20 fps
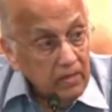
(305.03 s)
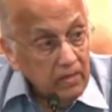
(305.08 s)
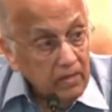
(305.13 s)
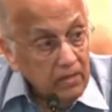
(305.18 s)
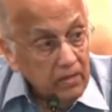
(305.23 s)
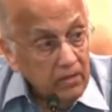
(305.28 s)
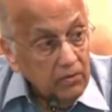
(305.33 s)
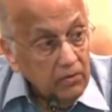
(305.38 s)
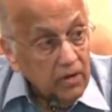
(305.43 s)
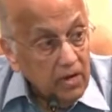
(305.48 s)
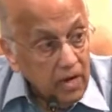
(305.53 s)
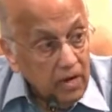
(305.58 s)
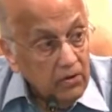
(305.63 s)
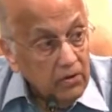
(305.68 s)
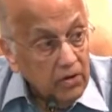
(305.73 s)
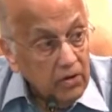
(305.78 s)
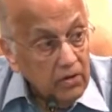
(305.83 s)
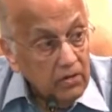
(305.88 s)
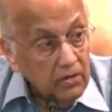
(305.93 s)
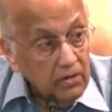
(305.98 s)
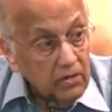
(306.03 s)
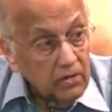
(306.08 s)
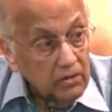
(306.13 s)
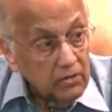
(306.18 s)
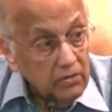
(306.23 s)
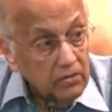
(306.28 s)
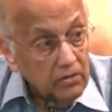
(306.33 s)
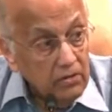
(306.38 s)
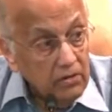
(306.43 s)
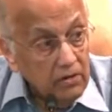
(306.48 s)
That you allow her to
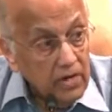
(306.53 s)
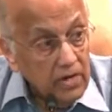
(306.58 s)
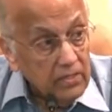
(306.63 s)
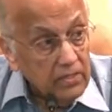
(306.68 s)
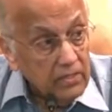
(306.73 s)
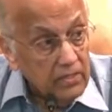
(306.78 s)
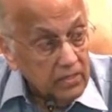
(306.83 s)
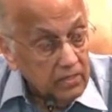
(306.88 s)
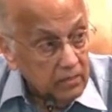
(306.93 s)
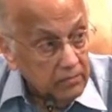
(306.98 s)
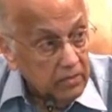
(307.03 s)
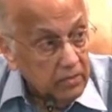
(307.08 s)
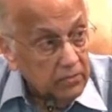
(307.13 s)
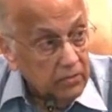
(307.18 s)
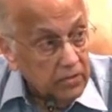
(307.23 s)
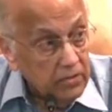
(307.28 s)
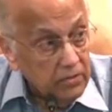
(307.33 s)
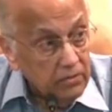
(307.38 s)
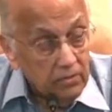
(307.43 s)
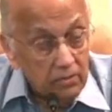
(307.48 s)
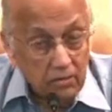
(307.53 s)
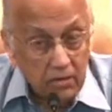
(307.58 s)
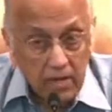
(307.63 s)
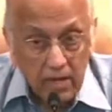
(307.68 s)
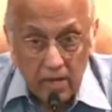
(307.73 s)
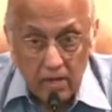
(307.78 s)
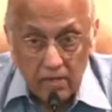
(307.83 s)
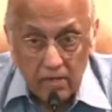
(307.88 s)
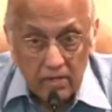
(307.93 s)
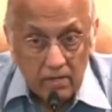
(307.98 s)
control your eyes, determine what you look
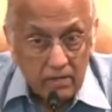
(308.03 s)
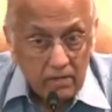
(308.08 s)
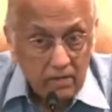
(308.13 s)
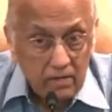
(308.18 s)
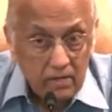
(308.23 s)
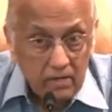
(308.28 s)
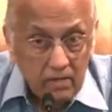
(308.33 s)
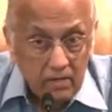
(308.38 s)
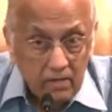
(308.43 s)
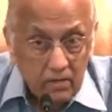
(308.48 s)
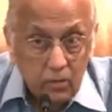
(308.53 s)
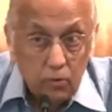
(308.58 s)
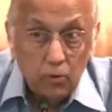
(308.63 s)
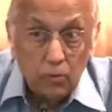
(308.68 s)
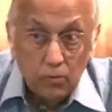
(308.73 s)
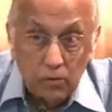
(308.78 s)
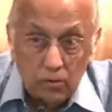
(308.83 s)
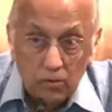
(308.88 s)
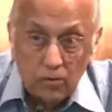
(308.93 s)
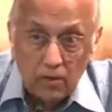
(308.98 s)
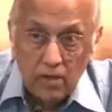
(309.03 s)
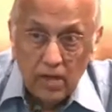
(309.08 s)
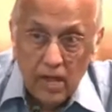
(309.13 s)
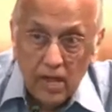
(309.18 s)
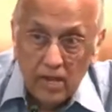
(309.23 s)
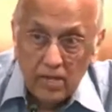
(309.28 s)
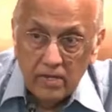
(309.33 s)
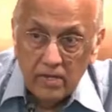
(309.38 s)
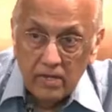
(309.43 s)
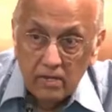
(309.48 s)
at and whom you look
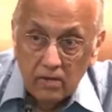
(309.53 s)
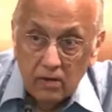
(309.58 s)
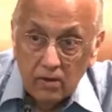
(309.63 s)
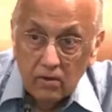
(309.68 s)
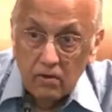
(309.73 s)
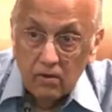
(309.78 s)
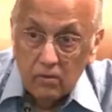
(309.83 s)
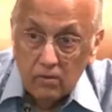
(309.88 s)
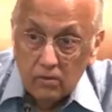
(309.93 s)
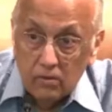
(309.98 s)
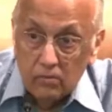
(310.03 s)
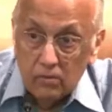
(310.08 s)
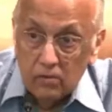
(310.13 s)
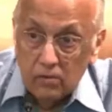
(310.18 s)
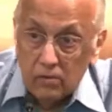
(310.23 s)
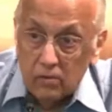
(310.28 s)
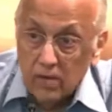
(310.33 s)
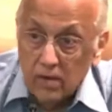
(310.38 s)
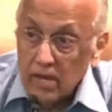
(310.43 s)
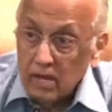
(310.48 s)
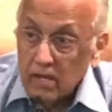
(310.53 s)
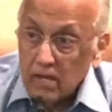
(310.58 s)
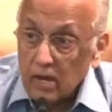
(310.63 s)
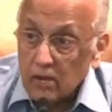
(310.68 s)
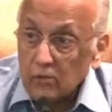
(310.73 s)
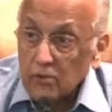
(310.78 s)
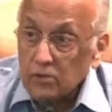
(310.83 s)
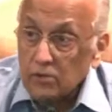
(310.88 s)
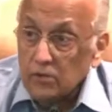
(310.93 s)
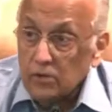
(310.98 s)
at, and not only whom you look at,
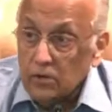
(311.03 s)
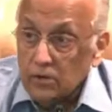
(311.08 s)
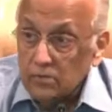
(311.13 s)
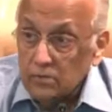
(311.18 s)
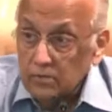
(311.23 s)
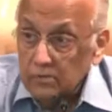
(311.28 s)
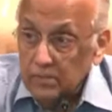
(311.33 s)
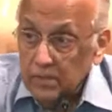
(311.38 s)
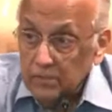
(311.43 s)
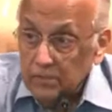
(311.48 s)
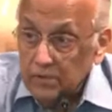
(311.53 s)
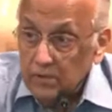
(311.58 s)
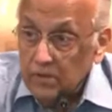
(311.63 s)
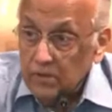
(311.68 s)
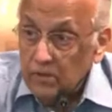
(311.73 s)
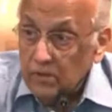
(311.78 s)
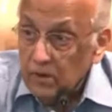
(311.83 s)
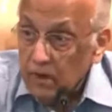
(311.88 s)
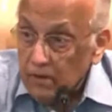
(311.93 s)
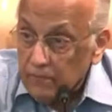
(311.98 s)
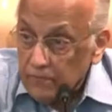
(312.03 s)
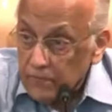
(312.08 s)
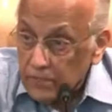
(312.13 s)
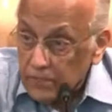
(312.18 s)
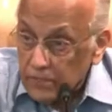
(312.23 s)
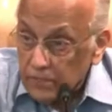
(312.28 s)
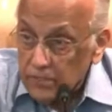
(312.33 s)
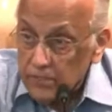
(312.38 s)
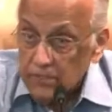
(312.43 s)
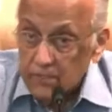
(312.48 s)
how you talk to people in your
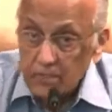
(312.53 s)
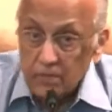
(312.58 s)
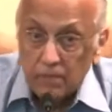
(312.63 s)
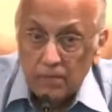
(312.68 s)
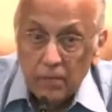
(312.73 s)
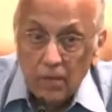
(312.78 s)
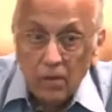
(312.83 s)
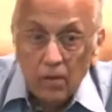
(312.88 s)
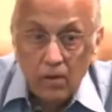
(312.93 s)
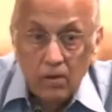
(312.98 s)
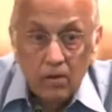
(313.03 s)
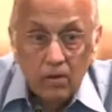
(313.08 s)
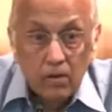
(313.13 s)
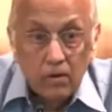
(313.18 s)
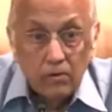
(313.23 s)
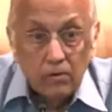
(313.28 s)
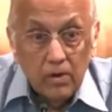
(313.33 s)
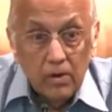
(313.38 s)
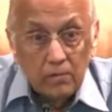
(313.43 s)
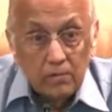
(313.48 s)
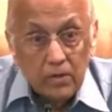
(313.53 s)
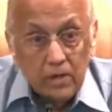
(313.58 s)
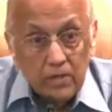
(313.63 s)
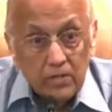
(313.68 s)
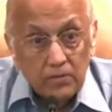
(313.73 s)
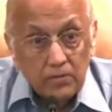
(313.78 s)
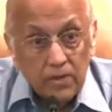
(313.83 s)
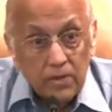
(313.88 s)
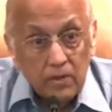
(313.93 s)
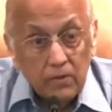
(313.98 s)
office or in a
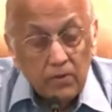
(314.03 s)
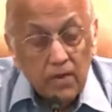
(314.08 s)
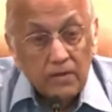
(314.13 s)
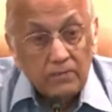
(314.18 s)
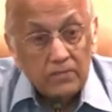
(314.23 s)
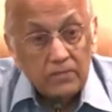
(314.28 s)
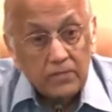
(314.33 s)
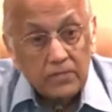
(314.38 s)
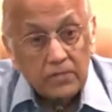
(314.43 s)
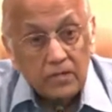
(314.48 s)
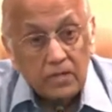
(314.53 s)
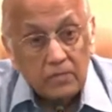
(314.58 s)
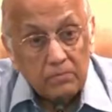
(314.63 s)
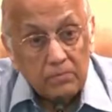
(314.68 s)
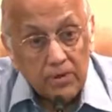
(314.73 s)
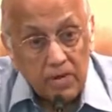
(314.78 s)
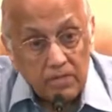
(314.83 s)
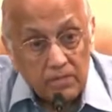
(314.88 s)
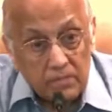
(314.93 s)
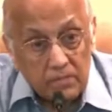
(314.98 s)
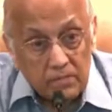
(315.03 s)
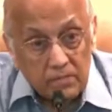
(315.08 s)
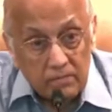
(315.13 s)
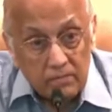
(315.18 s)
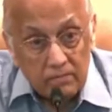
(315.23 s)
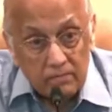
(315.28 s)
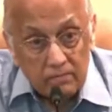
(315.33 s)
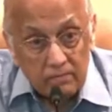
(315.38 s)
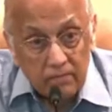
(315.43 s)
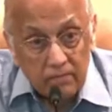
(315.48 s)
place where your wife is not present.